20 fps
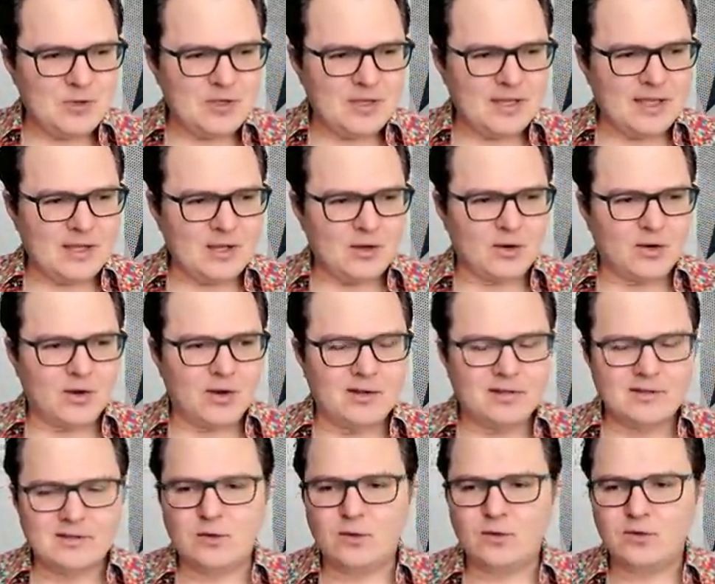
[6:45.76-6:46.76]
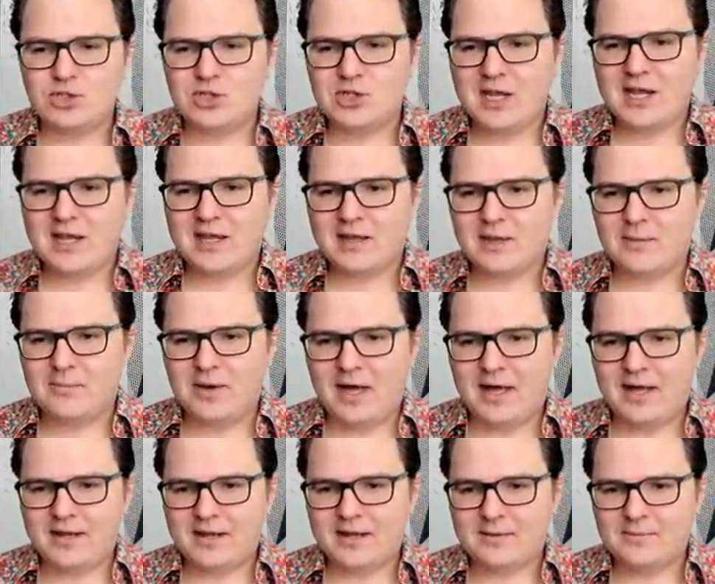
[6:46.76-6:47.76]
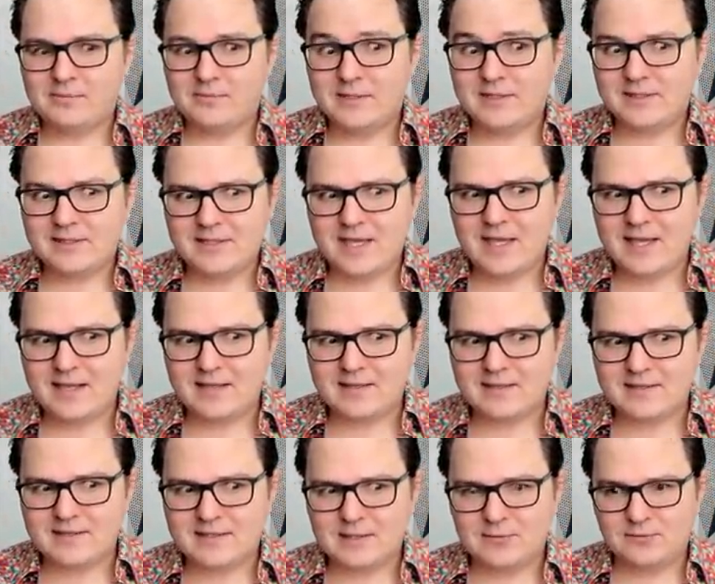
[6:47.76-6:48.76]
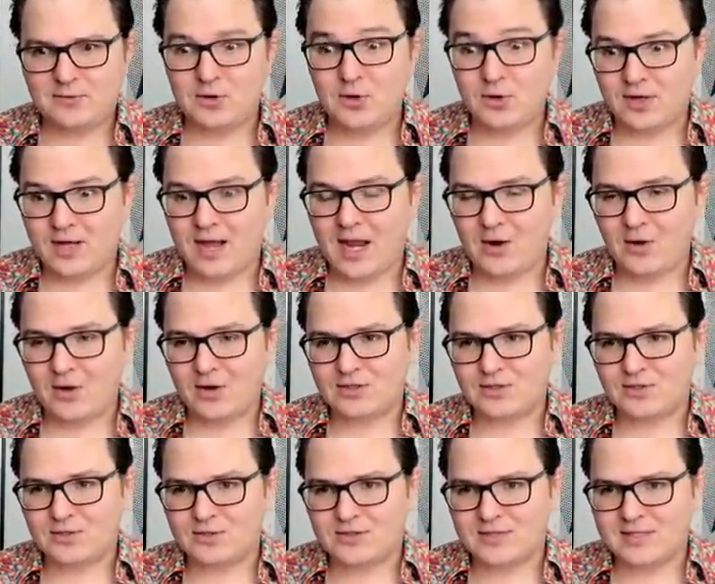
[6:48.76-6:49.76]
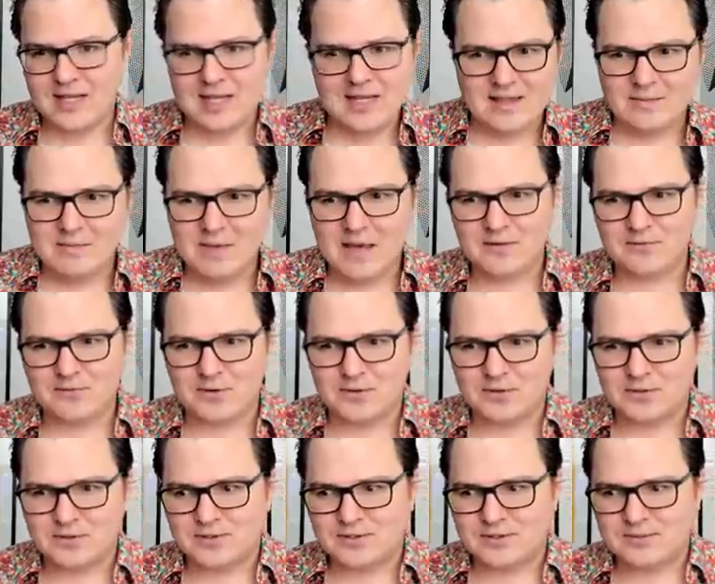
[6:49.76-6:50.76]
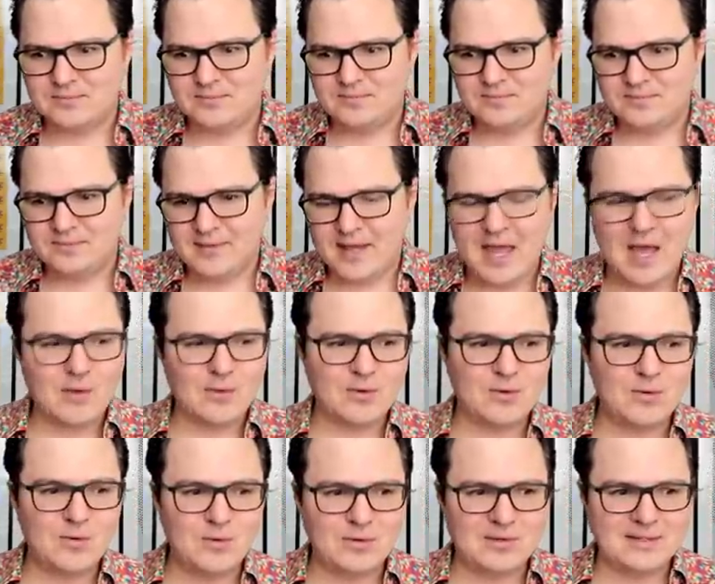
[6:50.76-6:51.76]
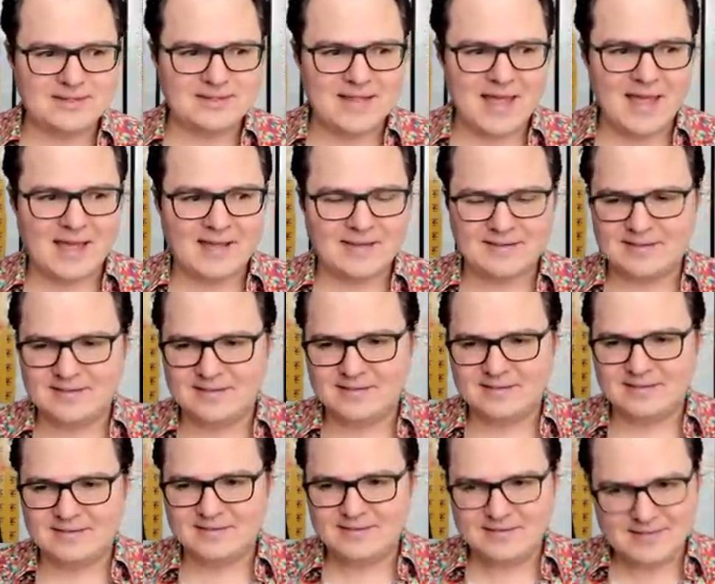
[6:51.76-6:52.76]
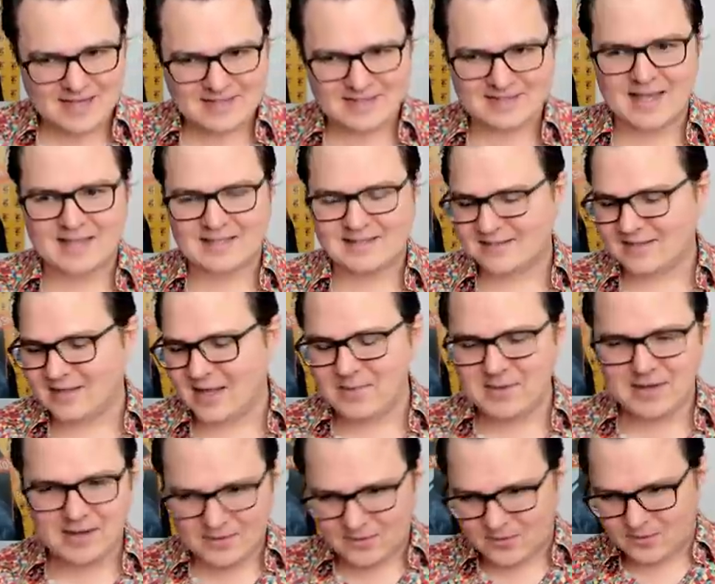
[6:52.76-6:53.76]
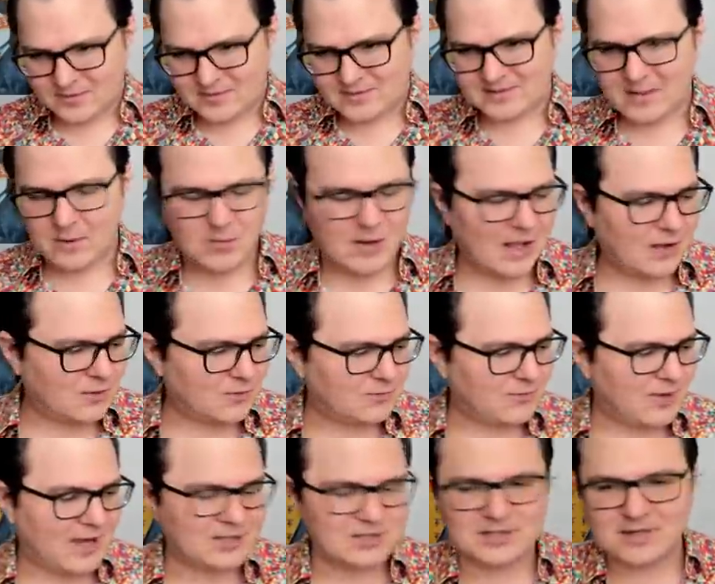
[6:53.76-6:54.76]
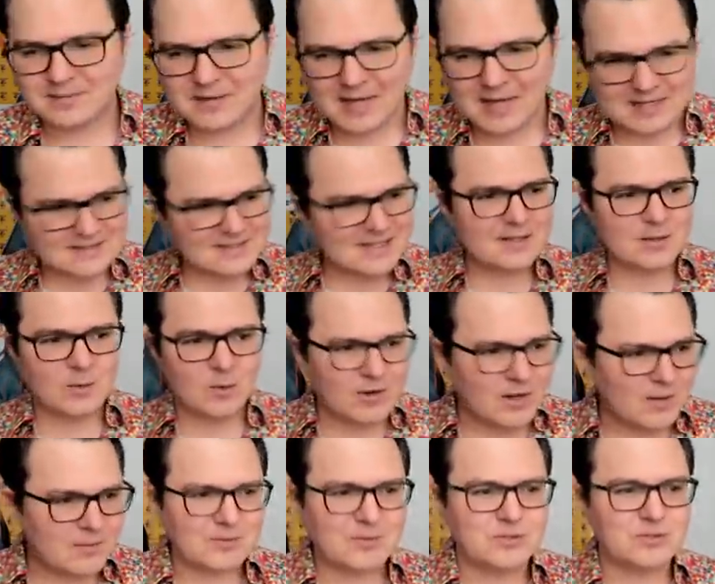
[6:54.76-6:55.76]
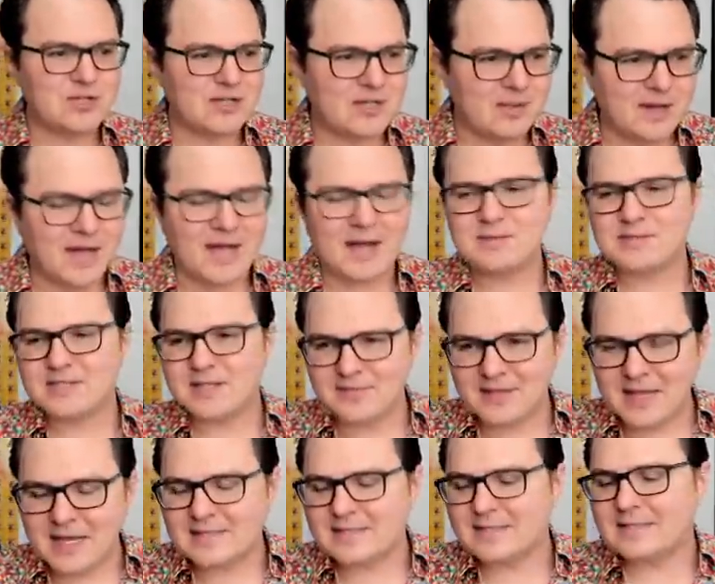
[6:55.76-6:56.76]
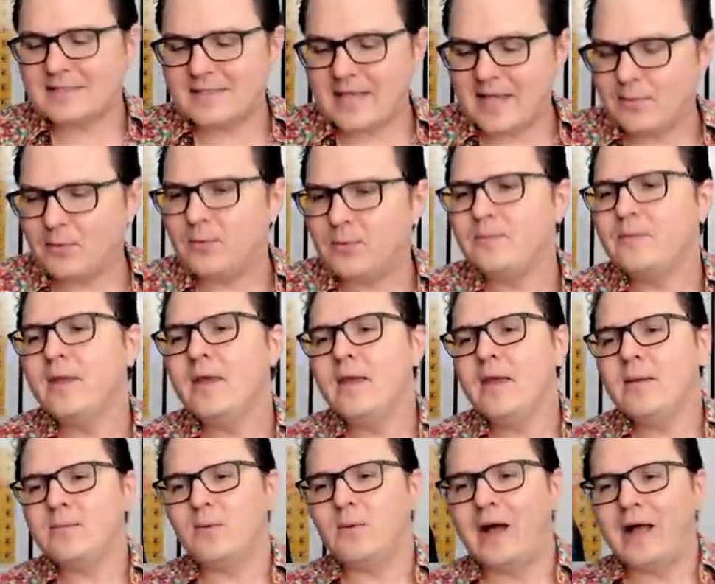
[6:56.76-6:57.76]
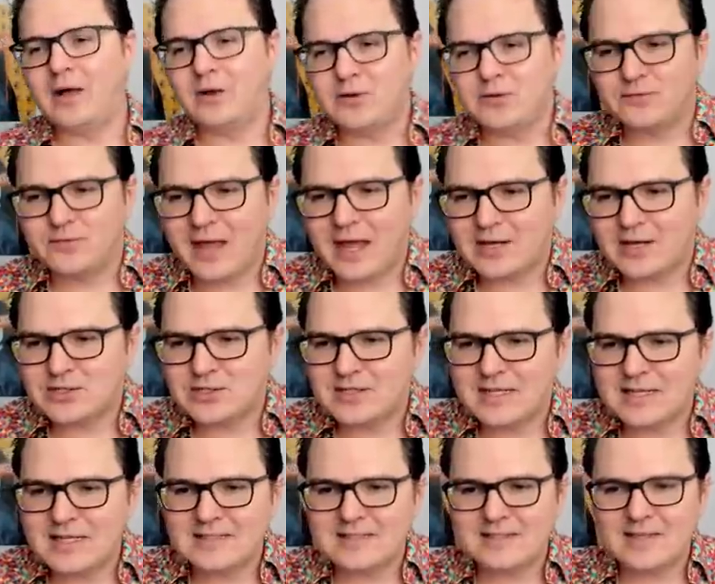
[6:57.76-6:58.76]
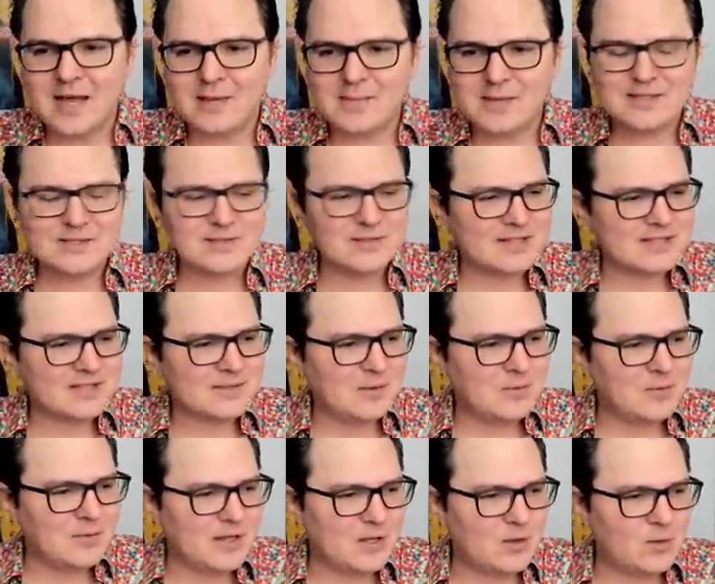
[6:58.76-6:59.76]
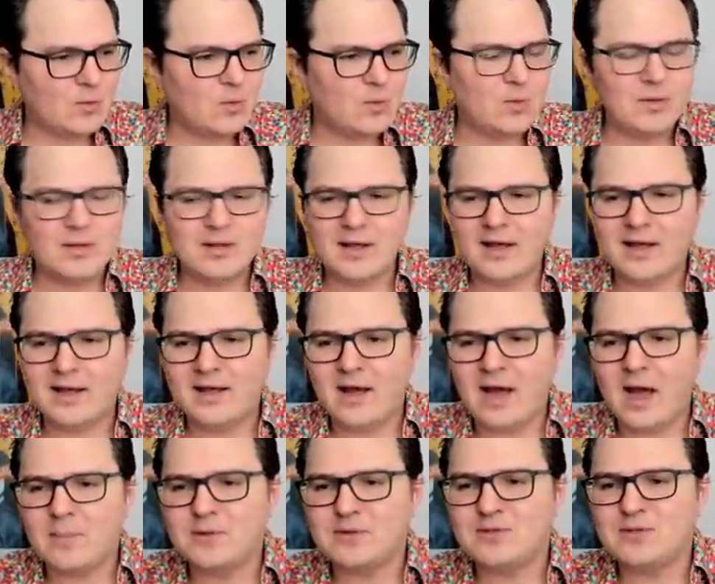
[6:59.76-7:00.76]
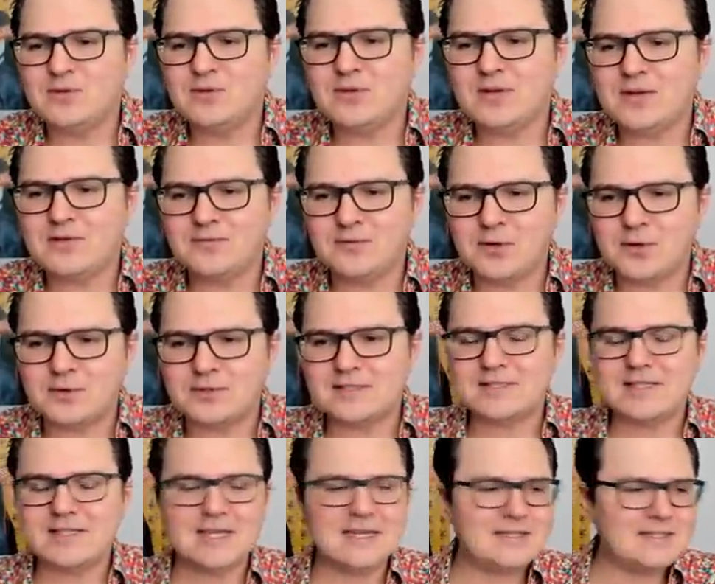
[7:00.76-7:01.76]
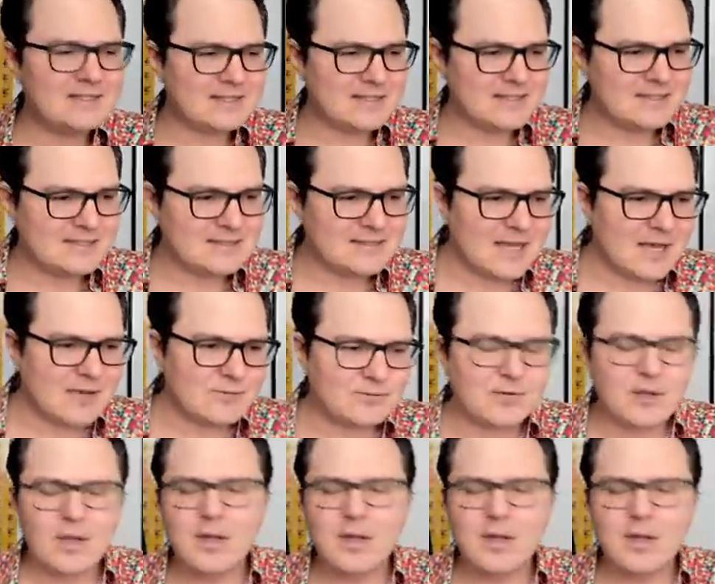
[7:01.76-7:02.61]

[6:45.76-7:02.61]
get your Dolce & Gabbana skins for your characters in the metaverse. How cool is that? That's coming, and of course, Wilder Fashion. I'm not saying they're working with Dolce & Gabbana, I'm just giving that as an example. But Wilder Fashion is coming, so that's going to be a really cool opportunity for your skins and stuff